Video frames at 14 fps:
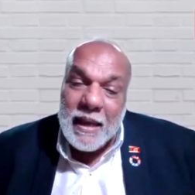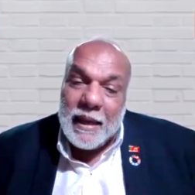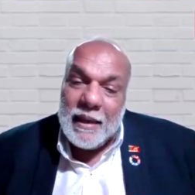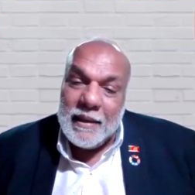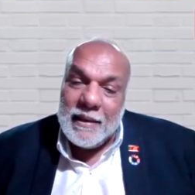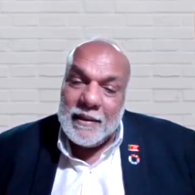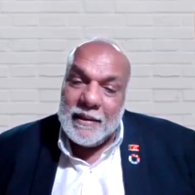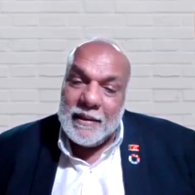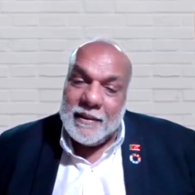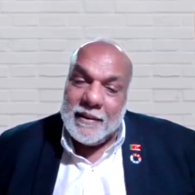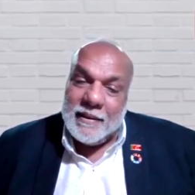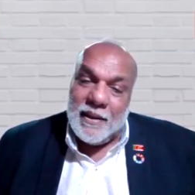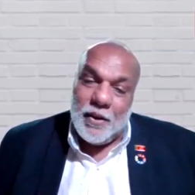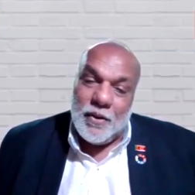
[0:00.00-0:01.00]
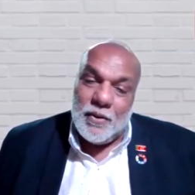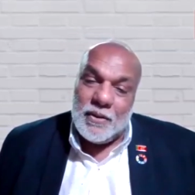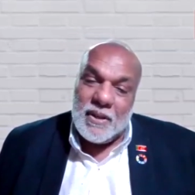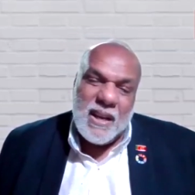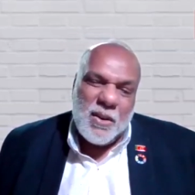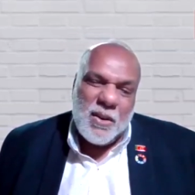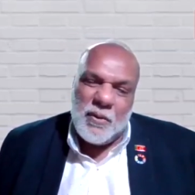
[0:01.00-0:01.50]
money. You
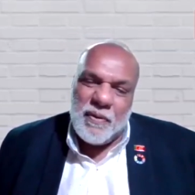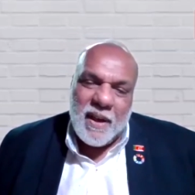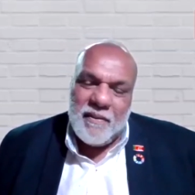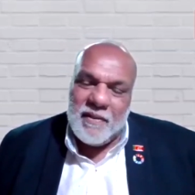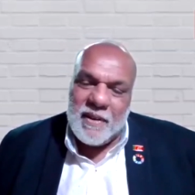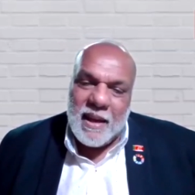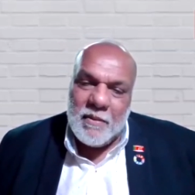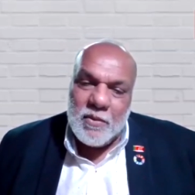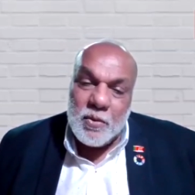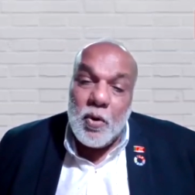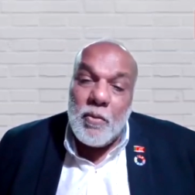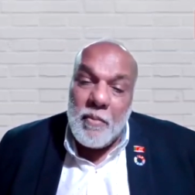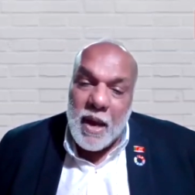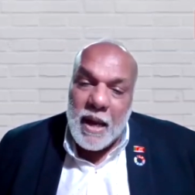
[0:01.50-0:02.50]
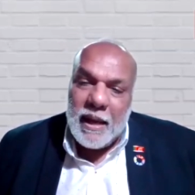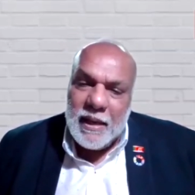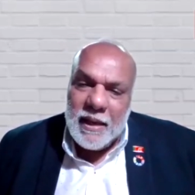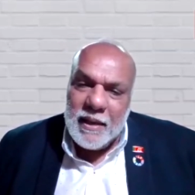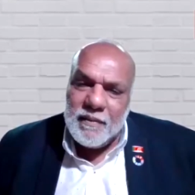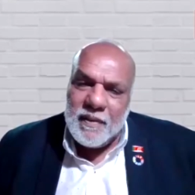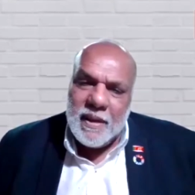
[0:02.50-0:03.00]
know, 3 to 5 times more
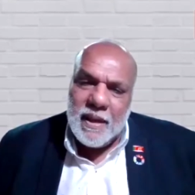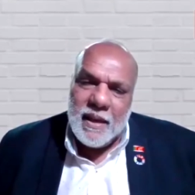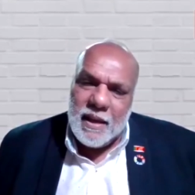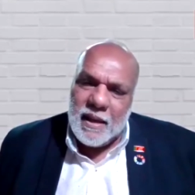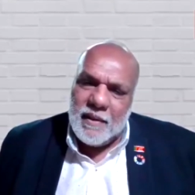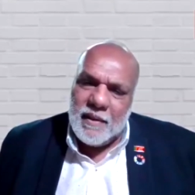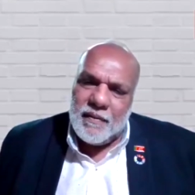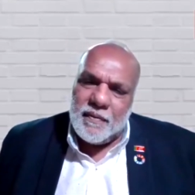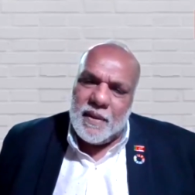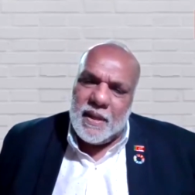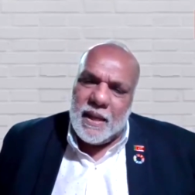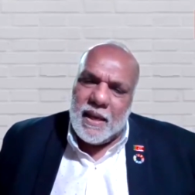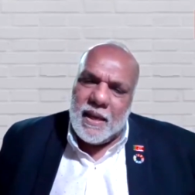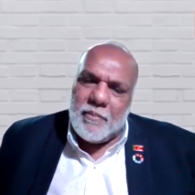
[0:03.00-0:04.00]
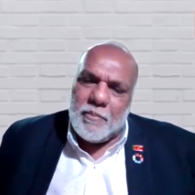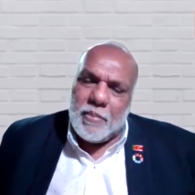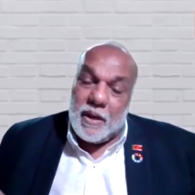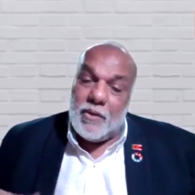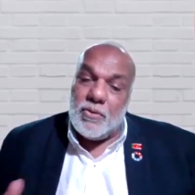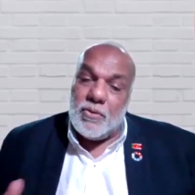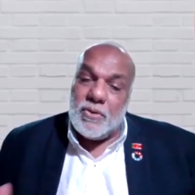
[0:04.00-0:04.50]
money if they
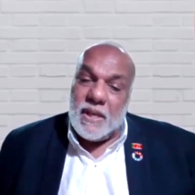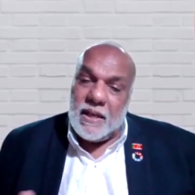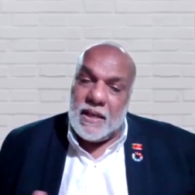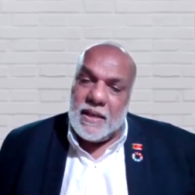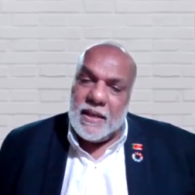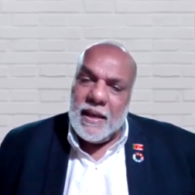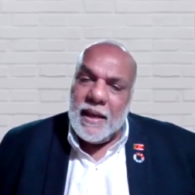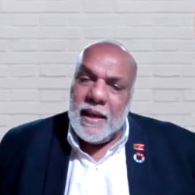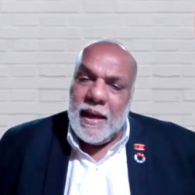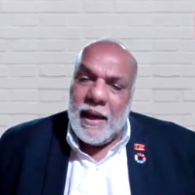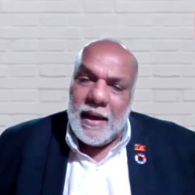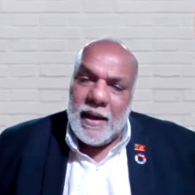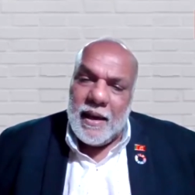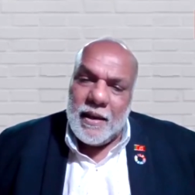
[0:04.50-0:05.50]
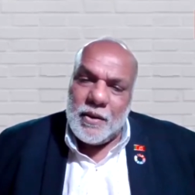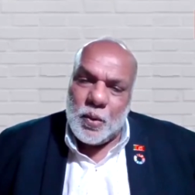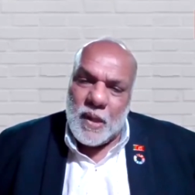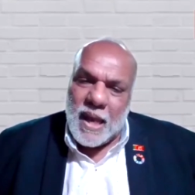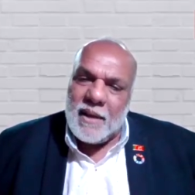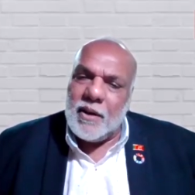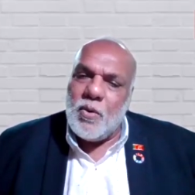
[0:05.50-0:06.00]
produce it
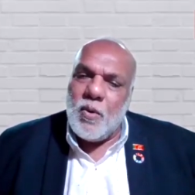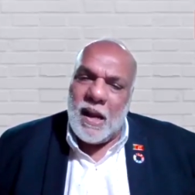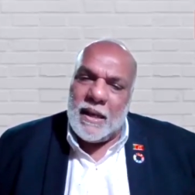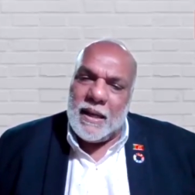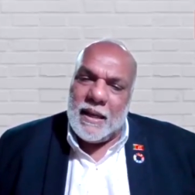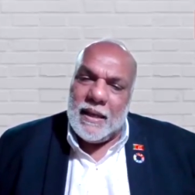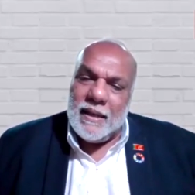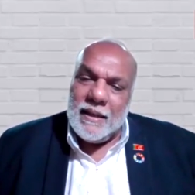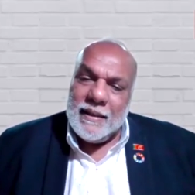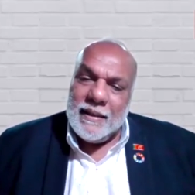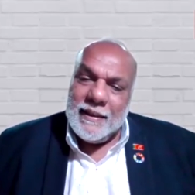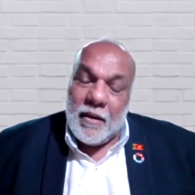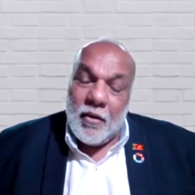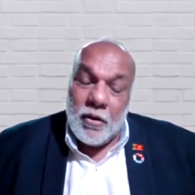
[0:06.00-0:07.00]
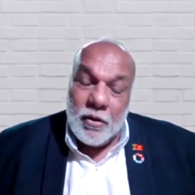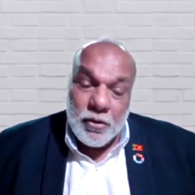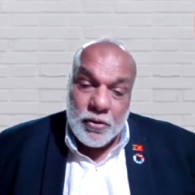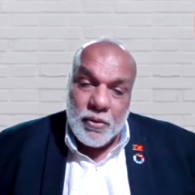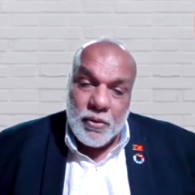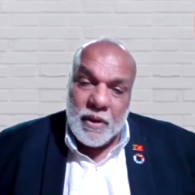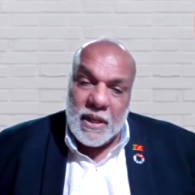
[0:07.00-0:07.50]
to that quality. And
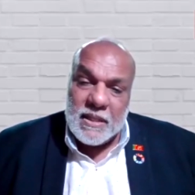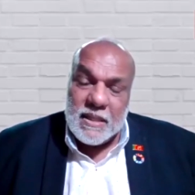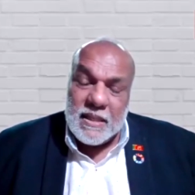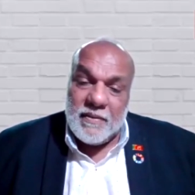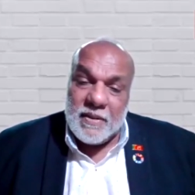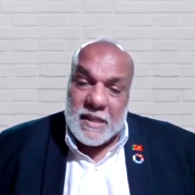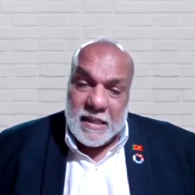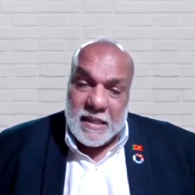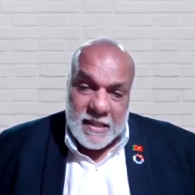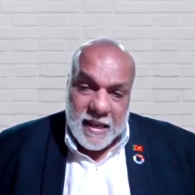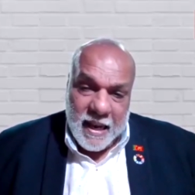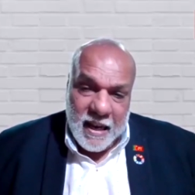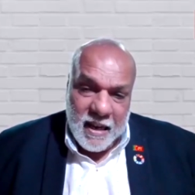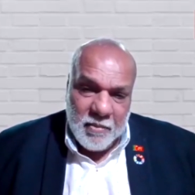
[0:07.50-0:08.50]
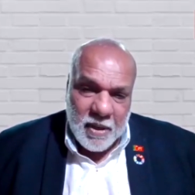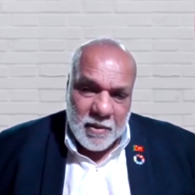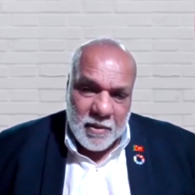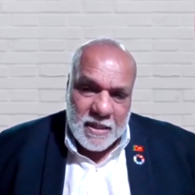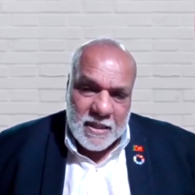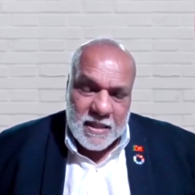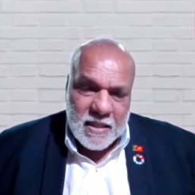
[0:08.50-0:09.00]
also, it's a
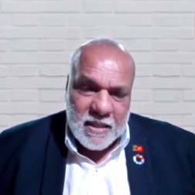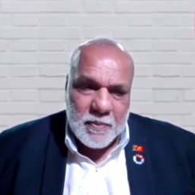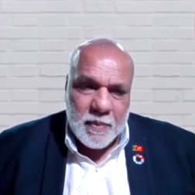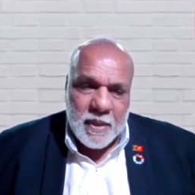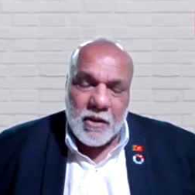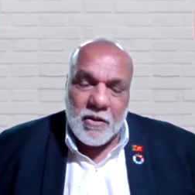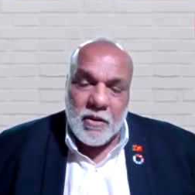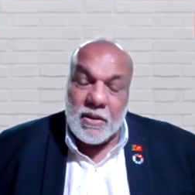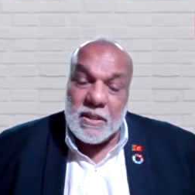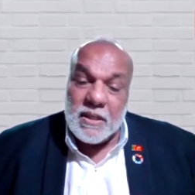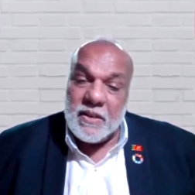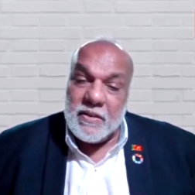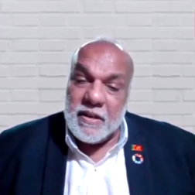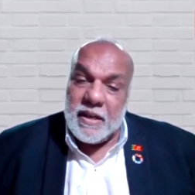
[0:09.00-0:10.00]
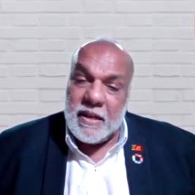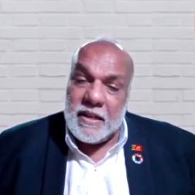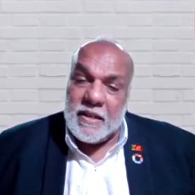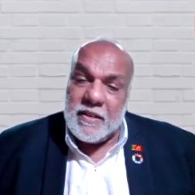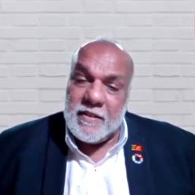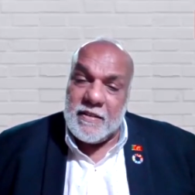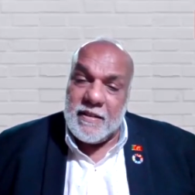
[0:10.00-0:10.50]
sustainable business because the
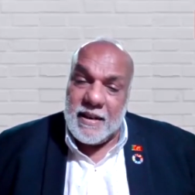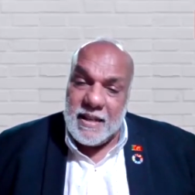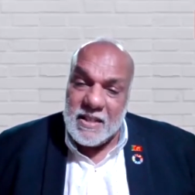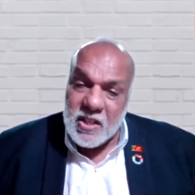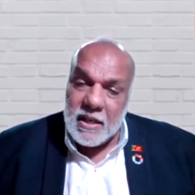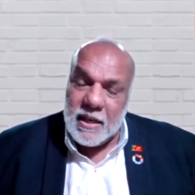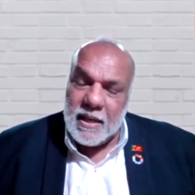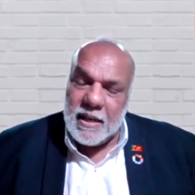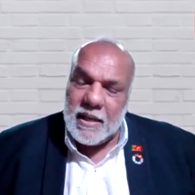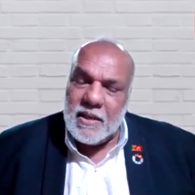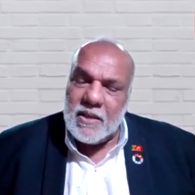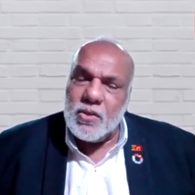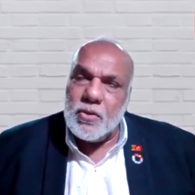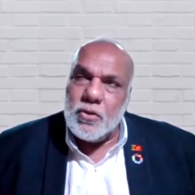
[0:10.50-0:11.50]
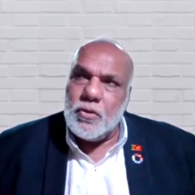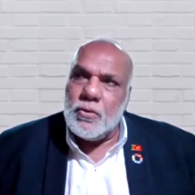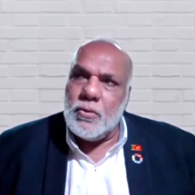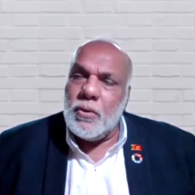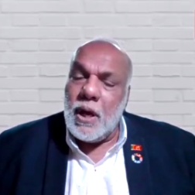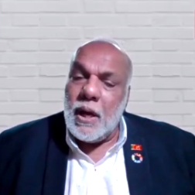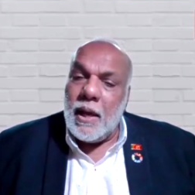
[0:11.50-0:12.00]
tradition is
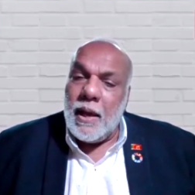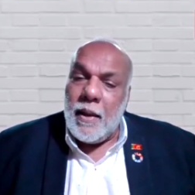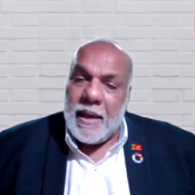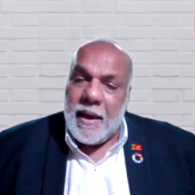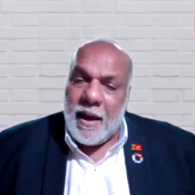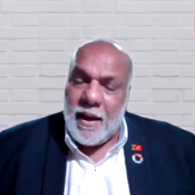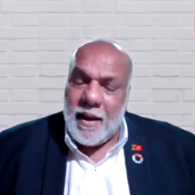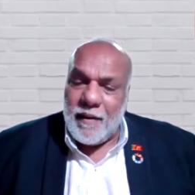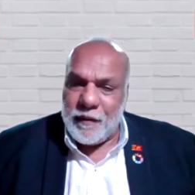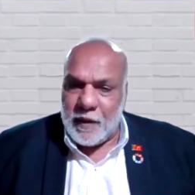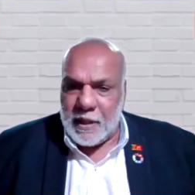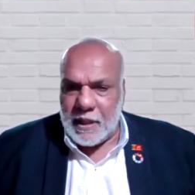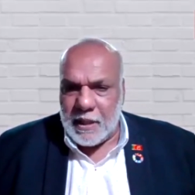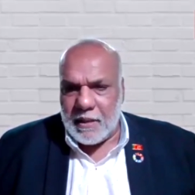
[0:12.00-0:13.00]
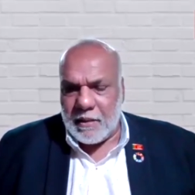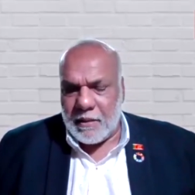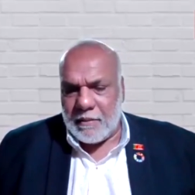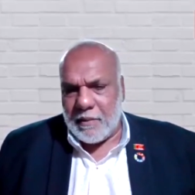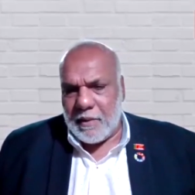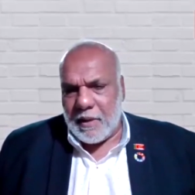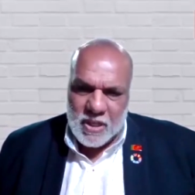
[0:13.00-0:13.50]
to pay half the
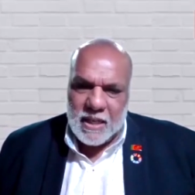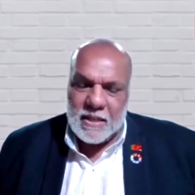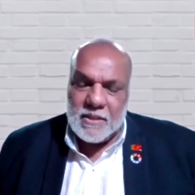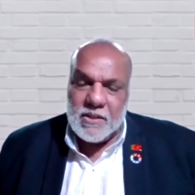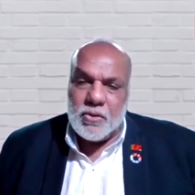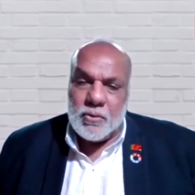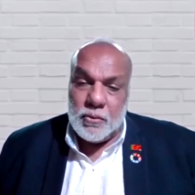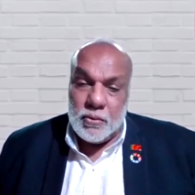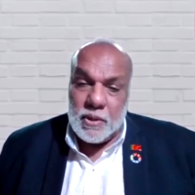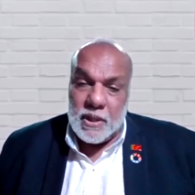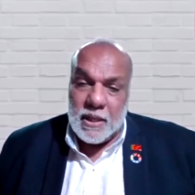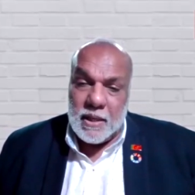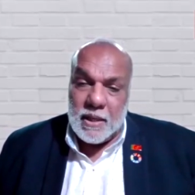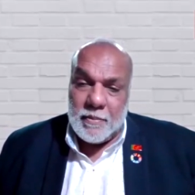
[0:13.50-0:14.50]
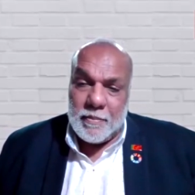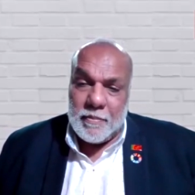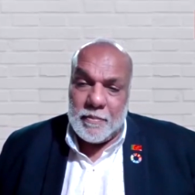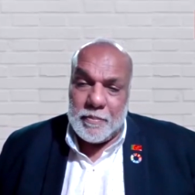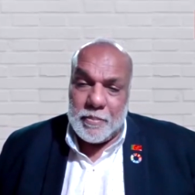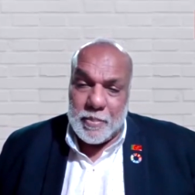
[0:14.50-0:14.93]
proceeds to the